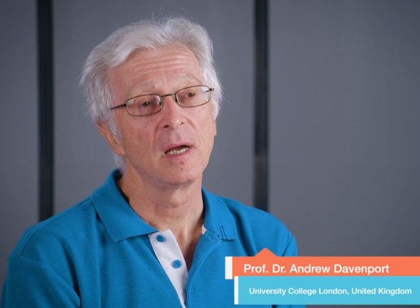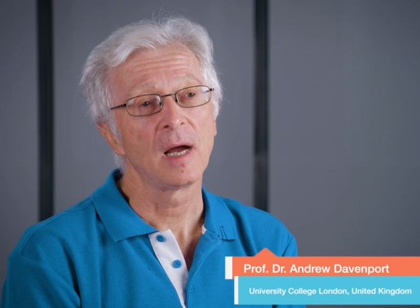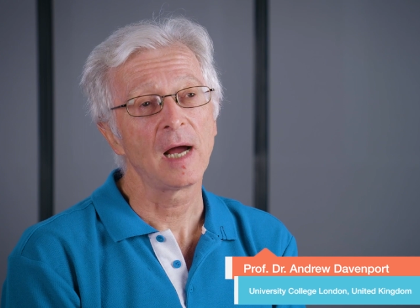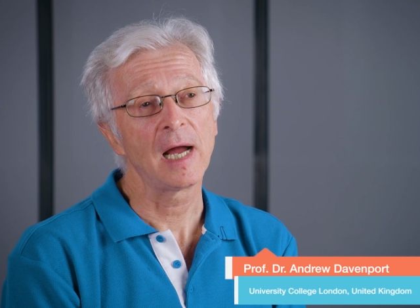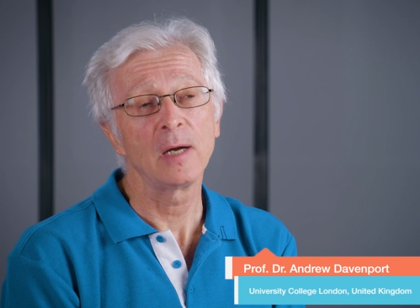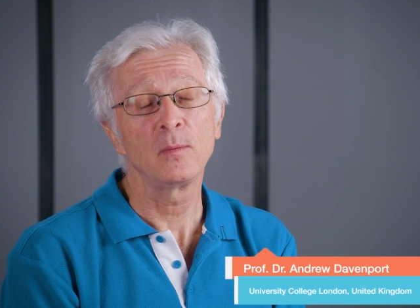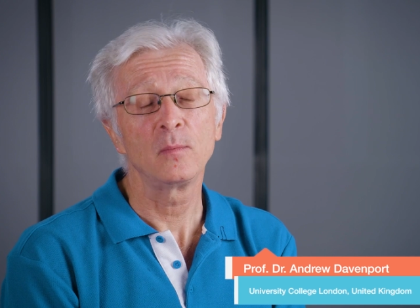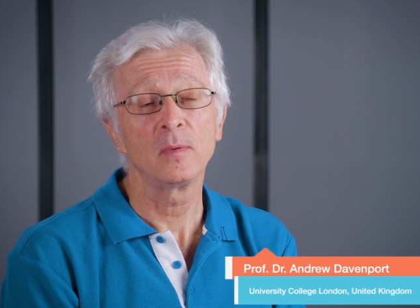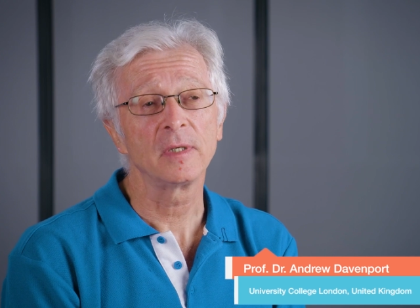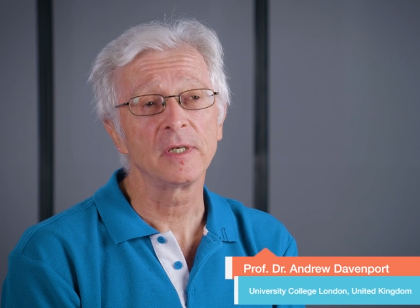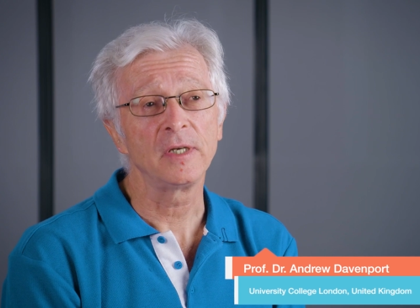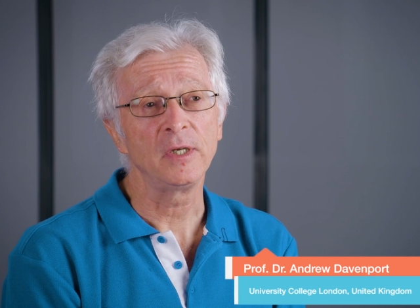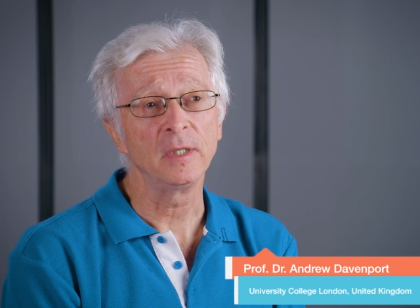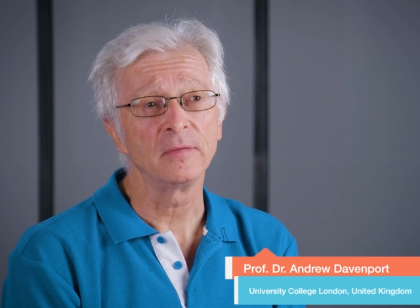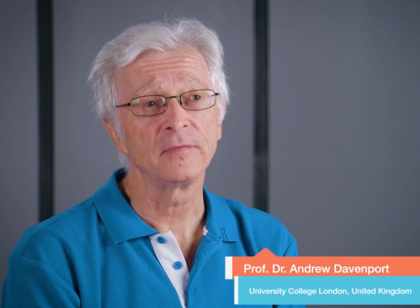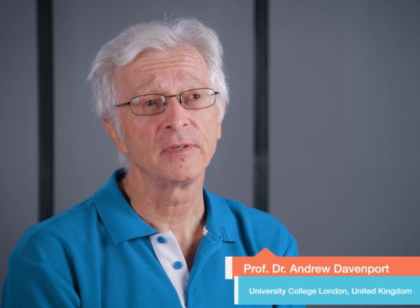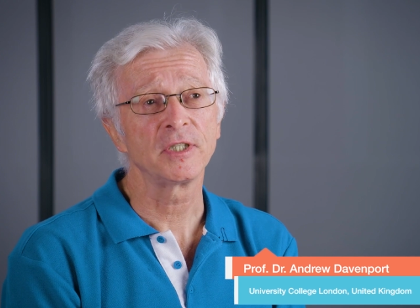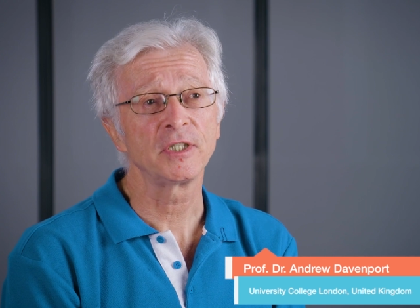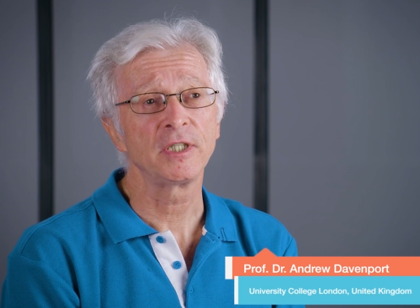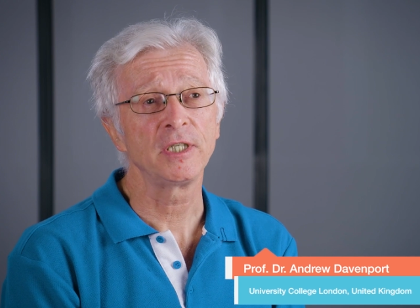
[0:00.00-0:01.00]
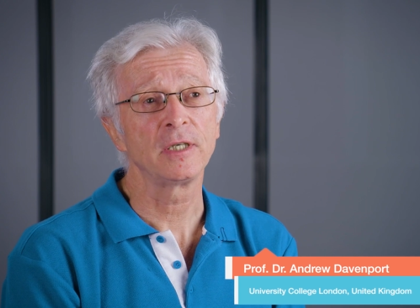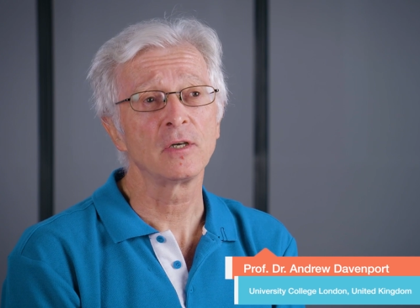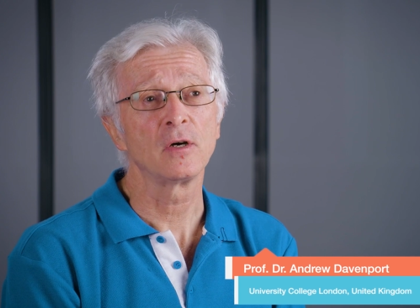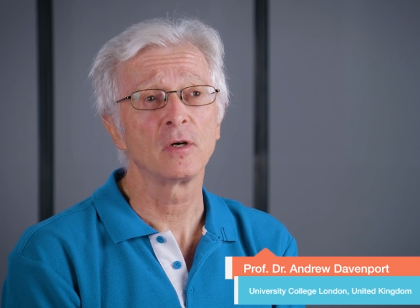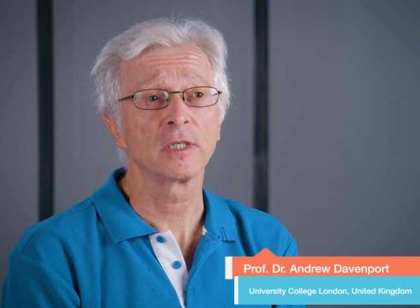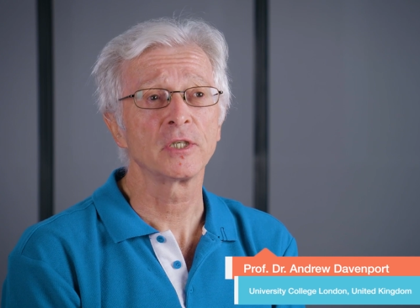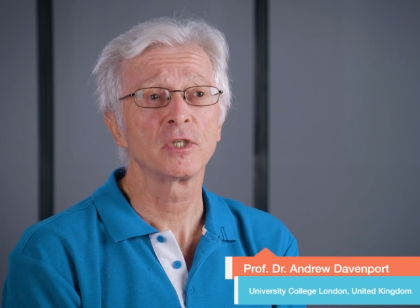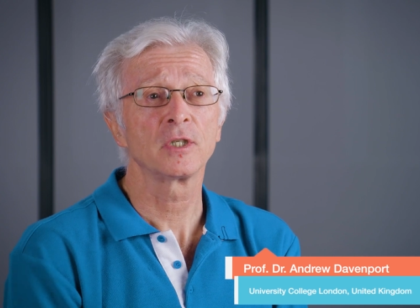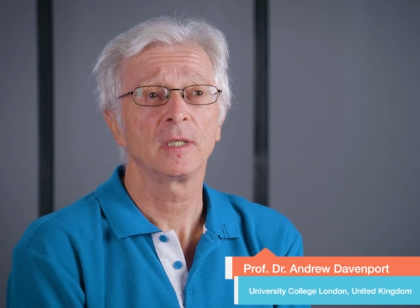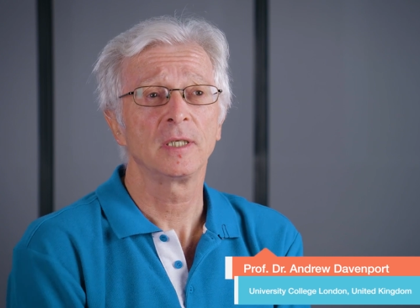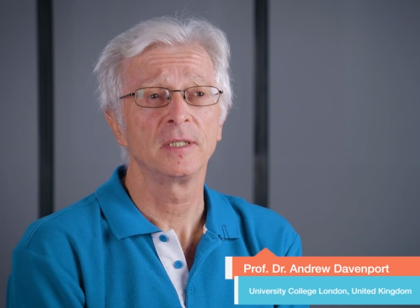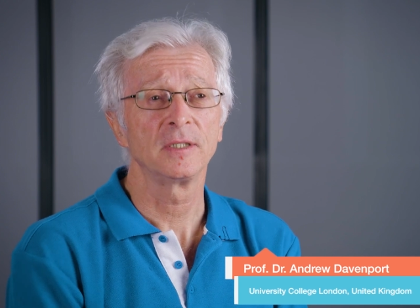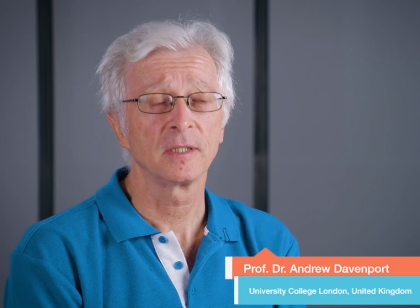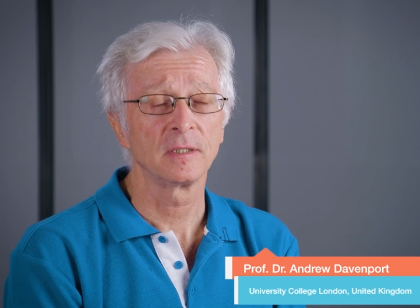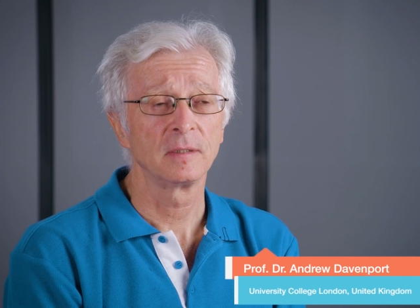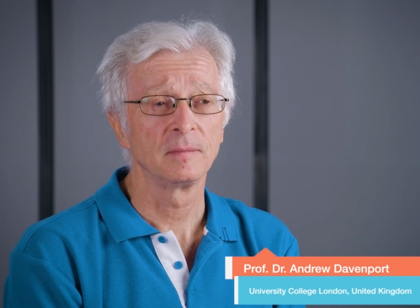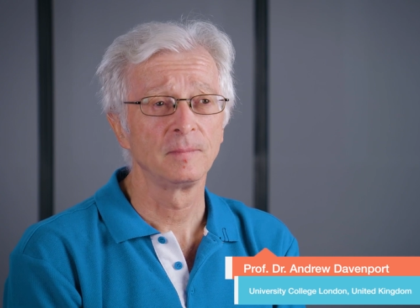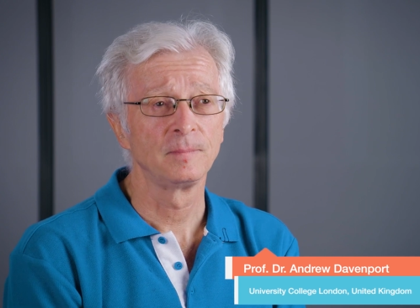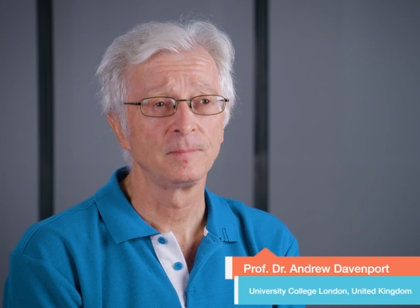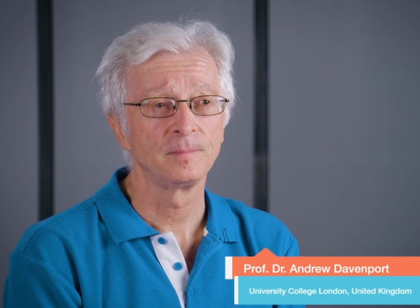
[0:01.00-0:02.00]
I work at University College
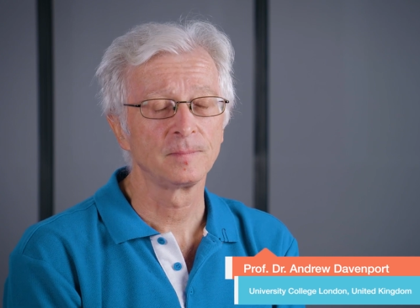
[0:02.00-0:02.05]
London